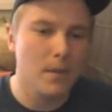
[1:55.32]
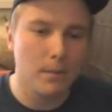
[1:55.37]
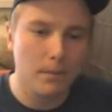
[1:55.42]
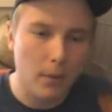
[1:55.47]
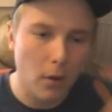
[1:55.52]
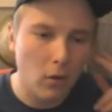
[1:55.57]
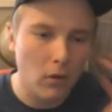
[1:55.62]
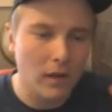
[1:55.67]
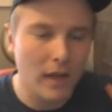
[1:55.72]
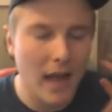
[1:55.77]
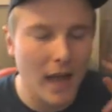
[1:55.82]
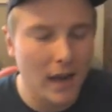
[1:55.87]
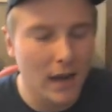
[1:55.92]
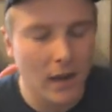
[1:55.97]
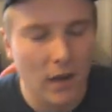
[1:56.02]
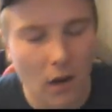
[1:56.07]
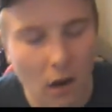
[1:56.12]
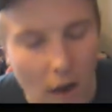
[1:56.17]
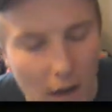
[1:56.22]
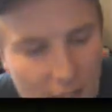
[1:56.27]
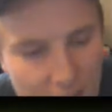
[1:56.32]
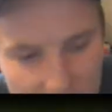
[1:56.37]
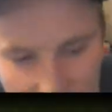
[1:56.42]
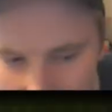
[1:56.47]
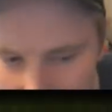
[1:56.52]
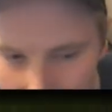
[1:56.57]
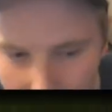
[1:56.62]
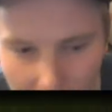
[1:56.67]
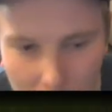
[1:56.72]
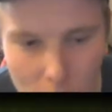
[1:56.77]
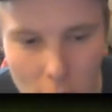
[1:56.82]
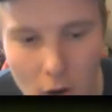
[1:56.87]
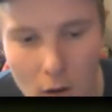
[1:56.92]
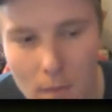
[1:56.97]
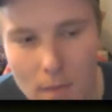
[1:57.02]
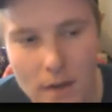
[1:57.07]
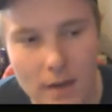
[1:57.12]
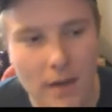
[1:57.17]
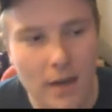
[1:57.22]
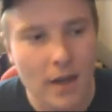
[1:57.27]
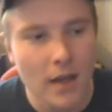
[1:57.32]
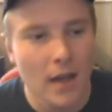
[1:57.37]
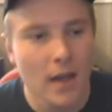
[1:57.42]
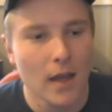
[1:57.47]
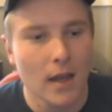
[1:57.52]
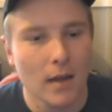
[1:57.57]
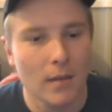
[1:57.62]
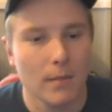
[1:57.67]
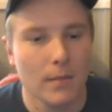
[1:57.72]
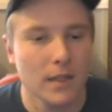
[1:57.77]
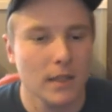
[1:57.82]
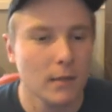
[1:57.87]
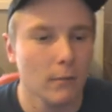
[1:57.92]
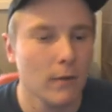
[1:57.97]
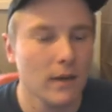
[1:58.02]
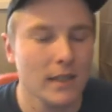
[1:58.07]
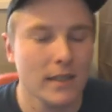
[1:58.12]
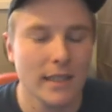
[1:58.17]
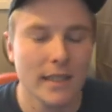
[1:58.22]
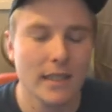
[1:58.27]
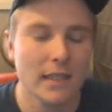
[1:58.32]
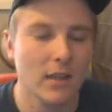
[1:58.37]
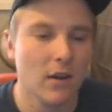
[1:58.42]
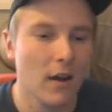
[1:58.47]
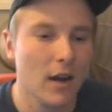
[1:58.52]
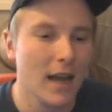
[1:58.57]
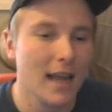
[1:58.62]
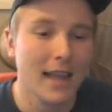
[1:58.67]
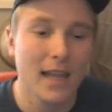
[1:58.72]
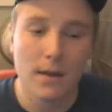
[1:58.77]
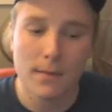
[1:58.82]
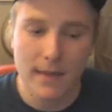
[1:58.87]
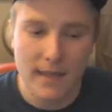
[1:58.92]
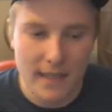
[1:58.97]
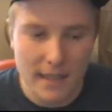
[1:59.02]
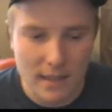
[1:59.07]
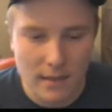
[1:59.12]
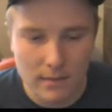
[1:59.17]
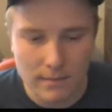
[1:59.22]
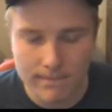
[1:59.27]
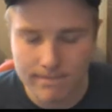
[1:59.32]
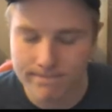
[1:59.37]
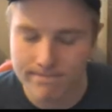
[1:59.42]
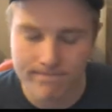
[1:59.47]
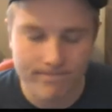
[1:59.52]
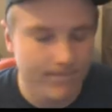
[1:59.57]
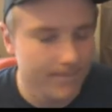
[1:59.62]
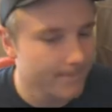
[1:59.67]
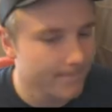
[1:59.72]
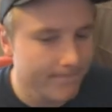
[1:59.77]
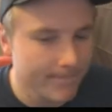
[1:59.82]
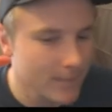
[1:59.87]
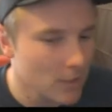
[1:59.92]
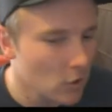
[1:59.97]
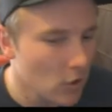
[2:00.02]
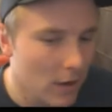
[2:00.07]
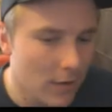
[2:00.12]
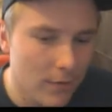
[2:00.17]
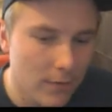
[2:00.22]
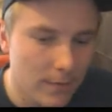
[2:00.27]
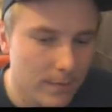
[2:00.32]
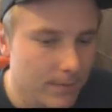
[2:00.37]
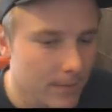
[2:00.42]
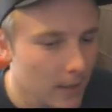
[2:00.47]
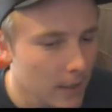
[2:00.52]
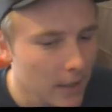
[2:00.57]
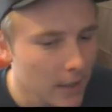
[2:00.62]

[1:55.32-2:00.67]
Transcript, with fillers: the bald-headed guy, just like Robin. Mr. Wesley Sneijder. A little bit dis... Not even...